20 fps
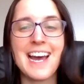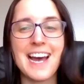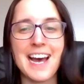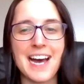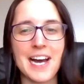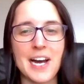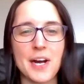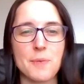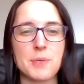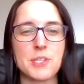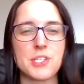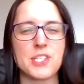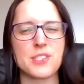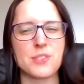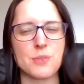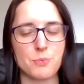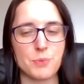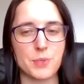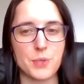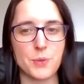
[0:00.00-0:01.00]
uh, which is a
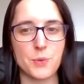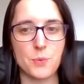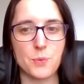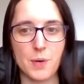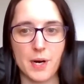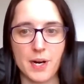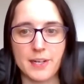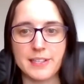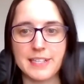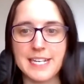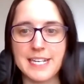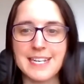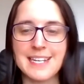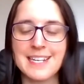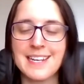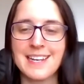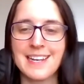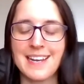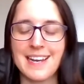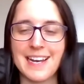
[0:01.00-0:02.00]
real worry
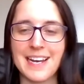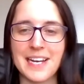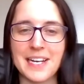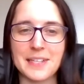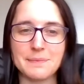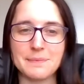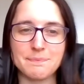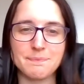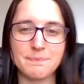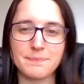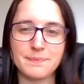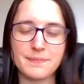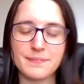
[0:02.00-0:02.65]
um,